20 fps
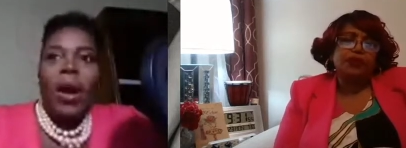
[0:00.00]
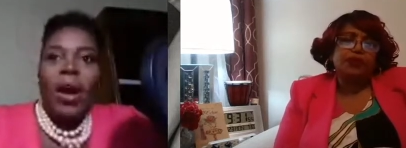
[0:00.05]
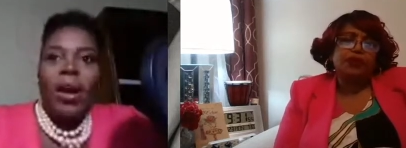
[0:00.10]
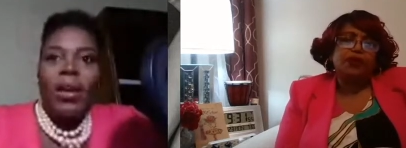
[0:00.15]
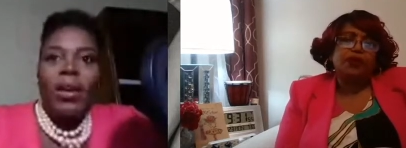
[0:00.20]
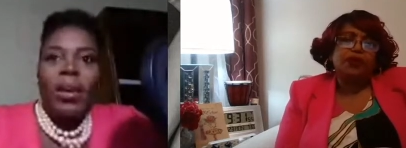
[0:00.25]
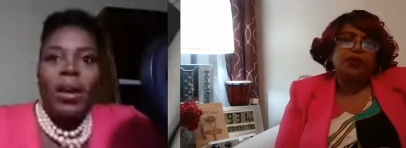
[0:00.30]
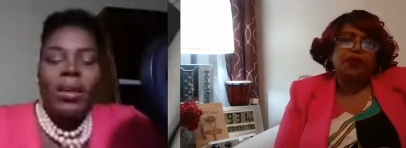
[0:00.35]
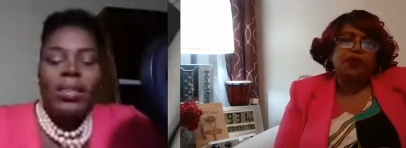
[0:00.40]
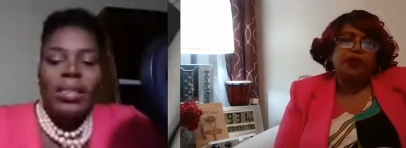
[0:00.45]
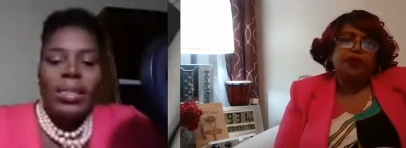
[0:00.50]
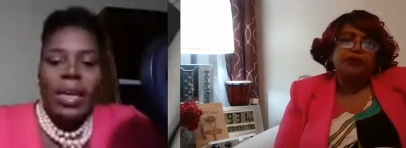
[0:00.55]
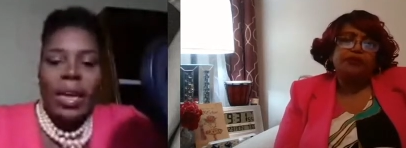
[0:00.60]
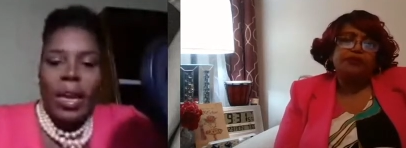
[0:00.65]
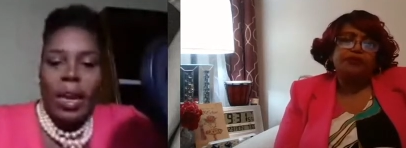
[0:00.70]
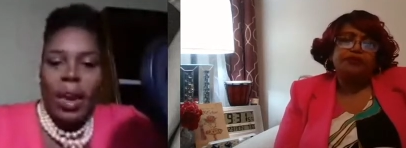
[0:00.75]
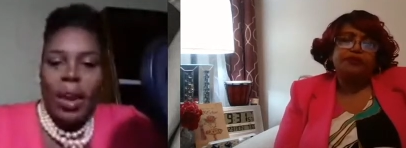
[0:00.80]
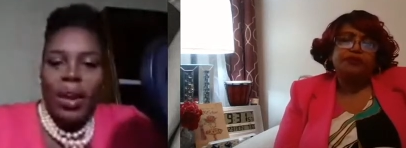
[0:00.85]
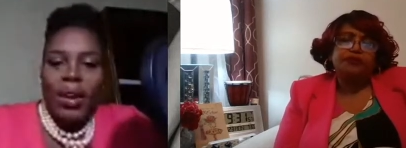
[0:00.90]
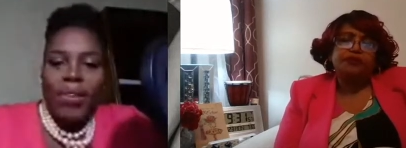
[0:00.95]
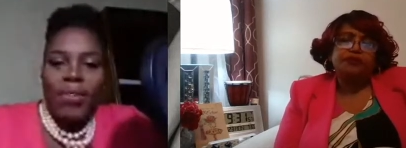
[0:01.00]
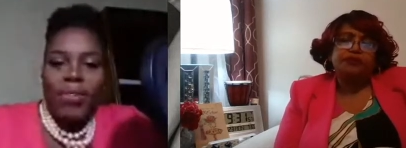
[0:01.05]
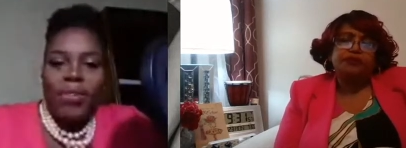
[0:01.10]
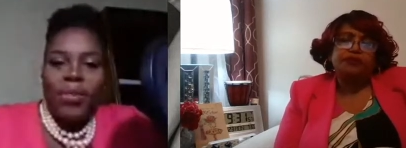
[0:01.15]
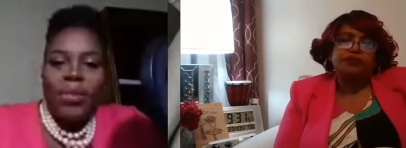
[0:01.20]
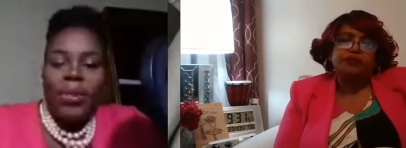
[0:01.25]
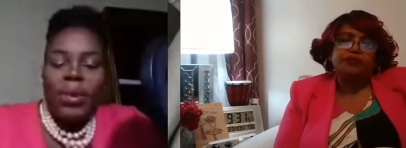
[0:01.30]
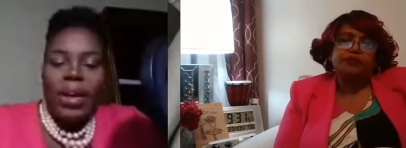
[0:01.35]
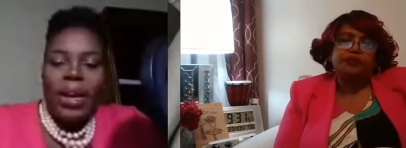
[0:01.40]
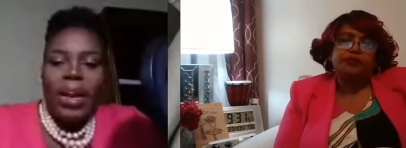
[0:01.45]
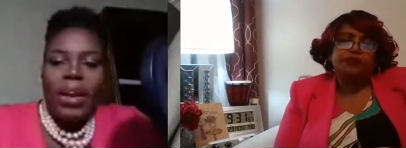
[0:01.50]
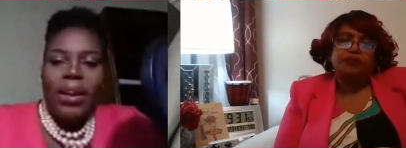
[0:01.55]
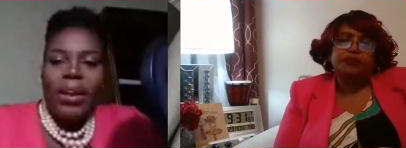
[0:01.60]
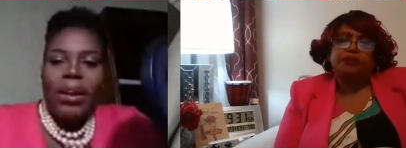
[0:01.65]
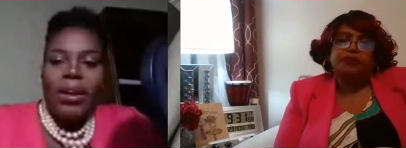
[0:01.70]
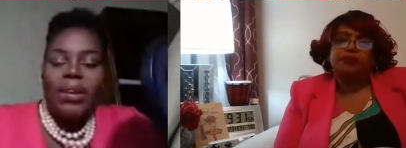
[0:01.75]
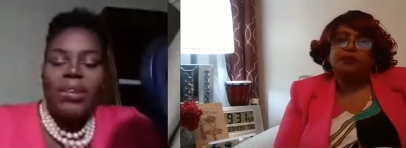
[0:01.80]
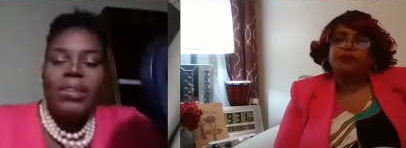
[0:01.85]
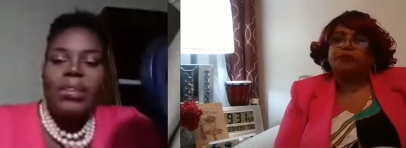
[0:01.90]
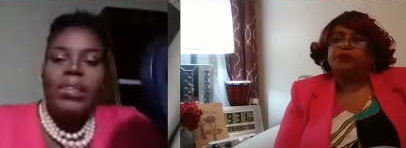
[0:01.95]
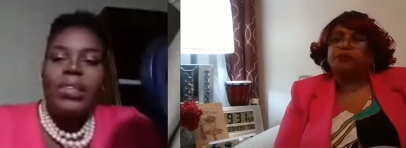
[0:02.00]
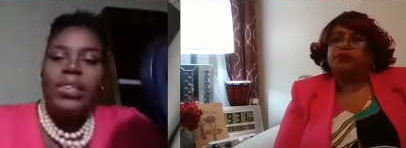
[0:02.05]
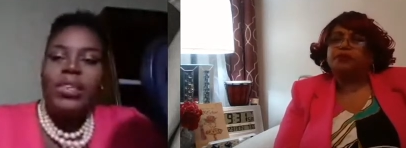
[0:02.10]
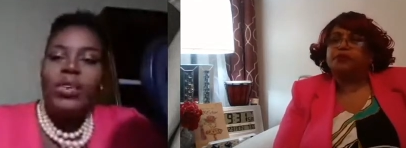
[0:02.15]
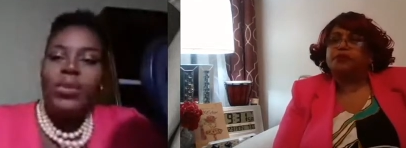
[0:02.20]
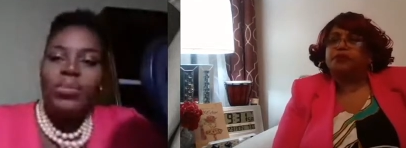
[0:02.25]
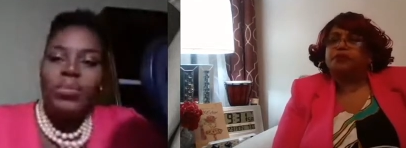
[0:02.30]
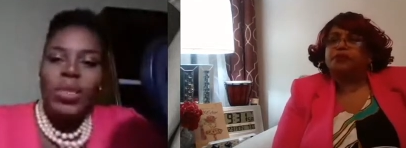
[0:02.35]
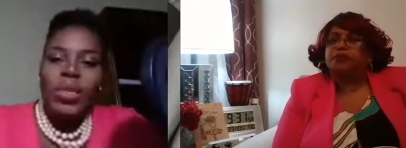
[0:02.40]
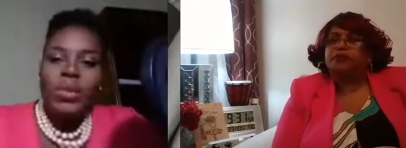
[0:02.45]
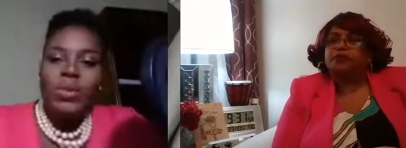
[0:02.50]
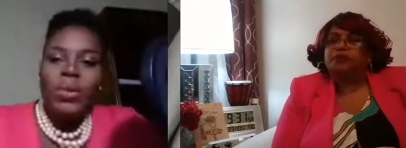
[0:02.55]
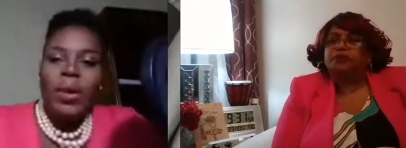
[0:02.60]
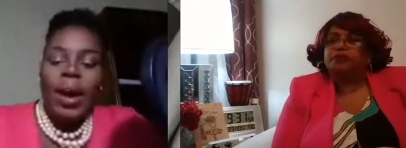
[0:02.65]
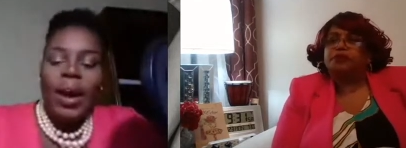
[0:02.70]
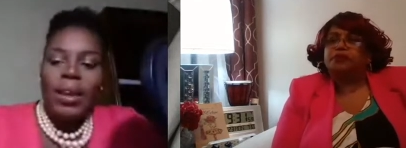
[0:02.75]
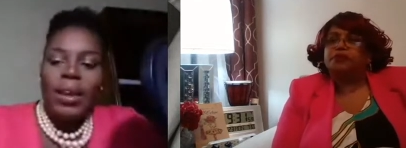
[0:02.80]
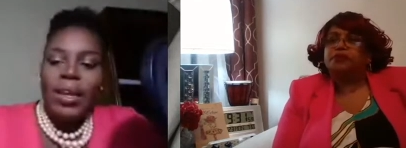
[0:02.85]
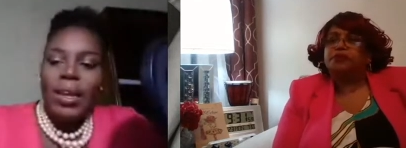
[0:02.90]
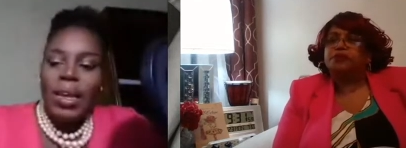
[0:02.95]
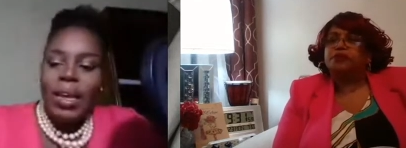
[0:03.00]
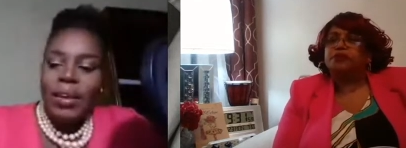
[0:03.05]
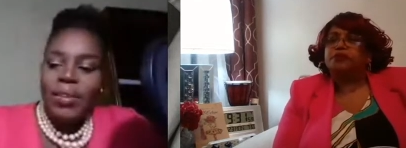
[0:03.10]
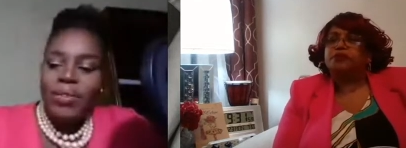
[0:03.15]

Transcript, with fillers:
Speaker 1: are not careful, it consumes you and